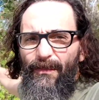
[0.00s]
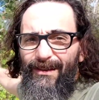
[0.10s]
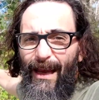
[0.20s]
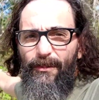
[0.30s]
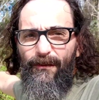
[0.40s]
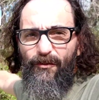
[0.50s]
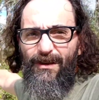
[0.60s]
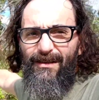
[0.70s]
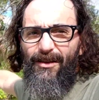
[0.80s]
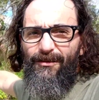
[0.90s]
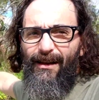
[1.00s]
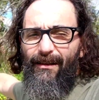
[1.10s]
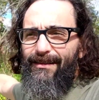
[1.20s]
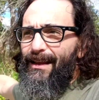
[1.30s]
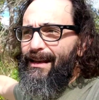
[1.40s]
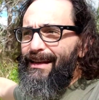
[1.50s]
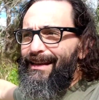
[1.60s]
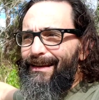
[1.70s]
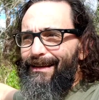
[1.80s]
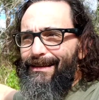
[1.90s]
the types of trees here tell us that
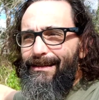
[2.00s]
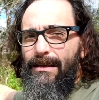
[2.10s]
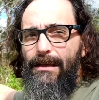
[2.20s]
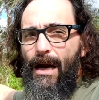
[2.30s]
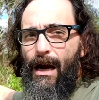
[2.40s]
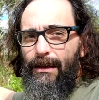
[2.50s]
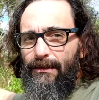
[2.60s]
it is not